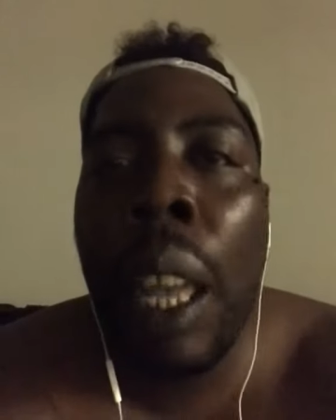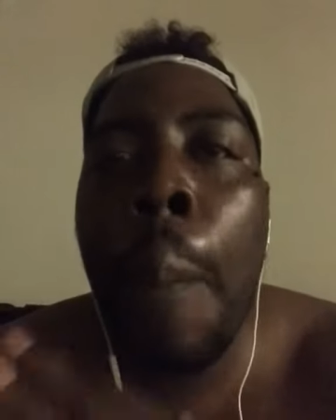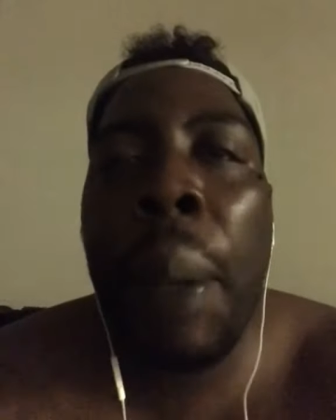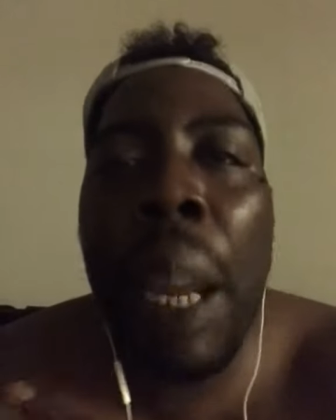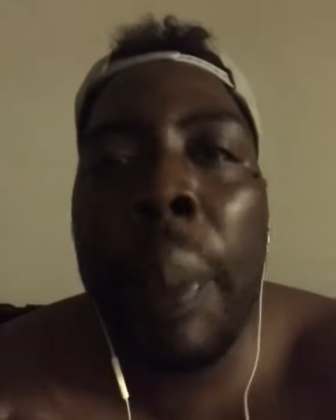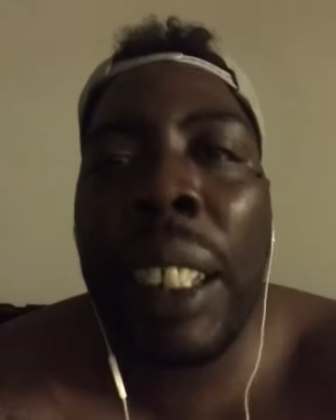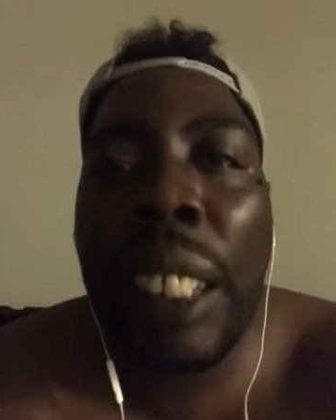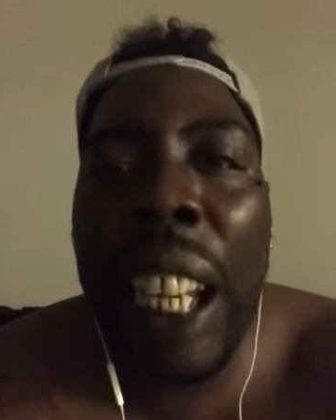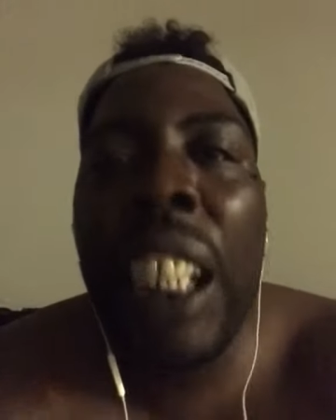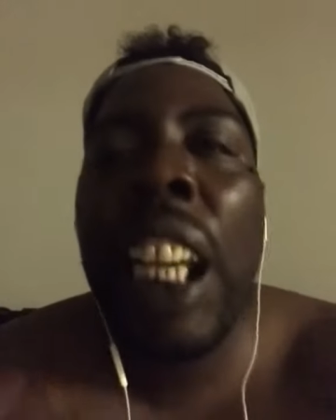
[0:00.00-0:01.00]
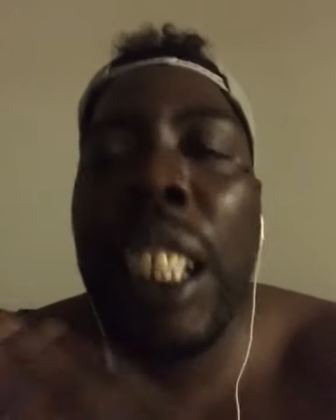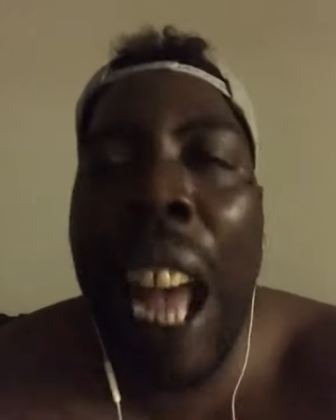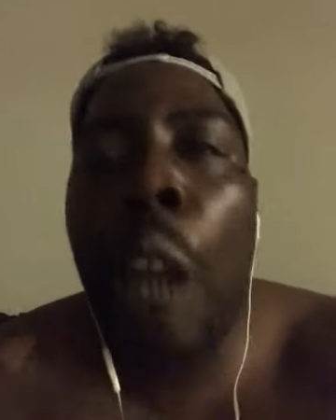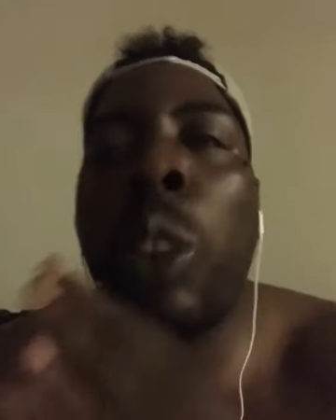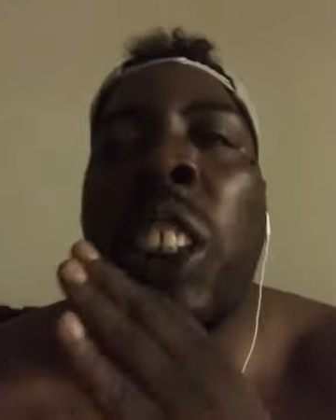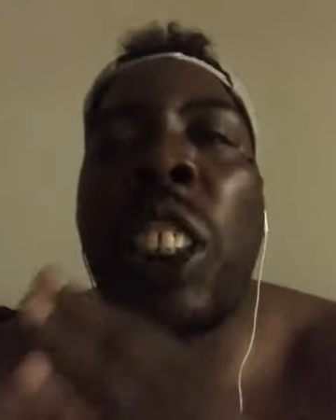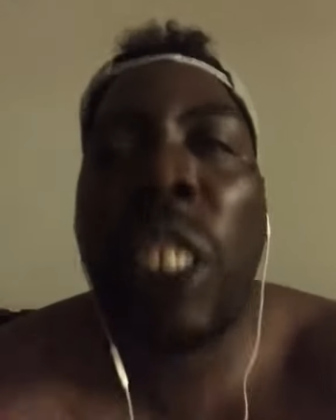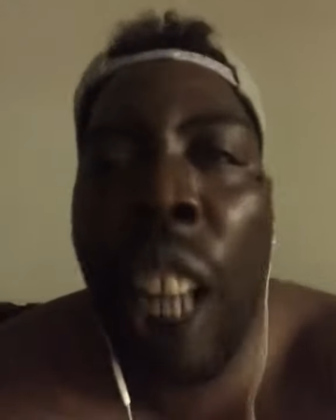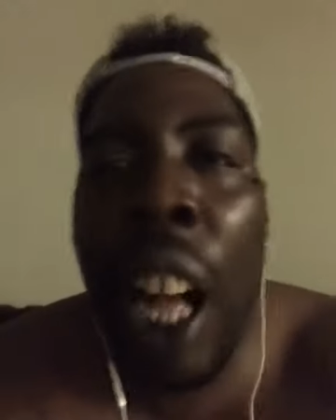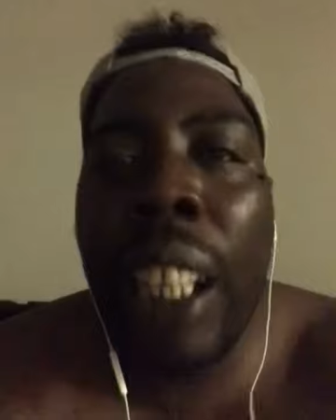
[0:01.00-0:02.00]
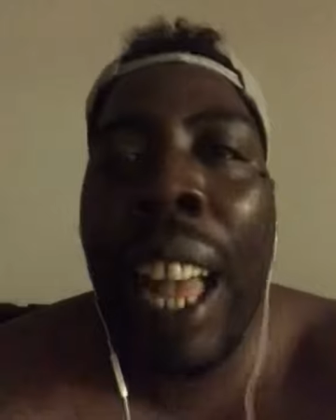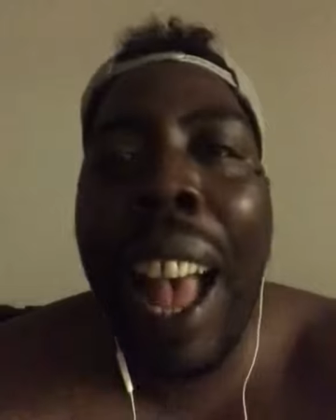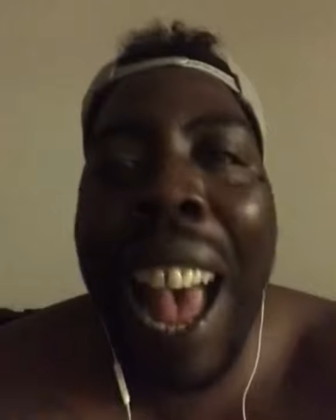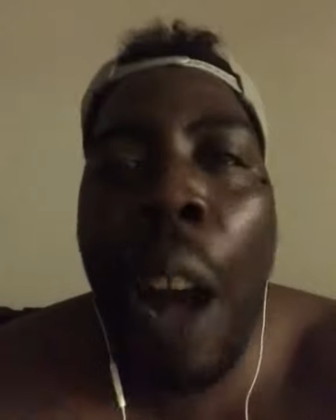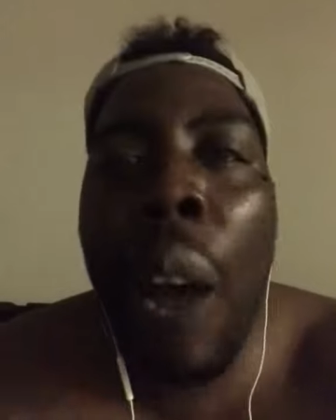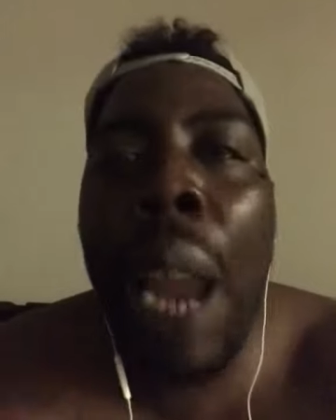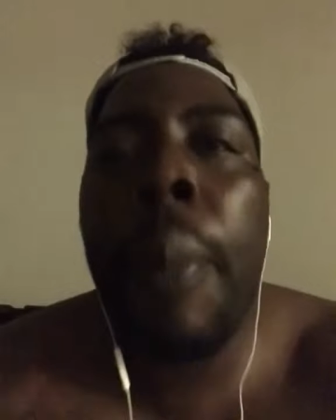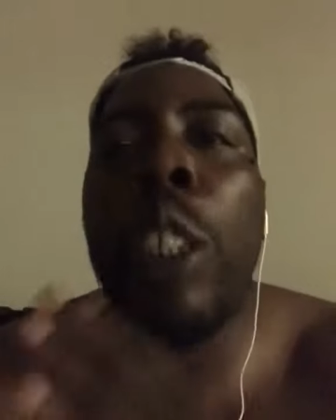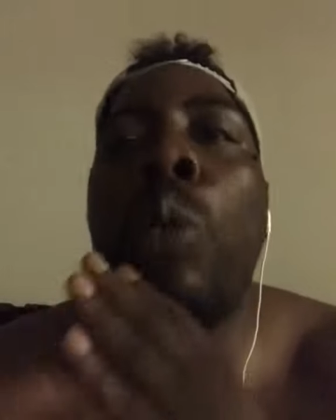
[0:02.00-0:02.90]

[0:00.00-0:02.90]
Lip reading: PBC, y'all suck. Al Heyman, you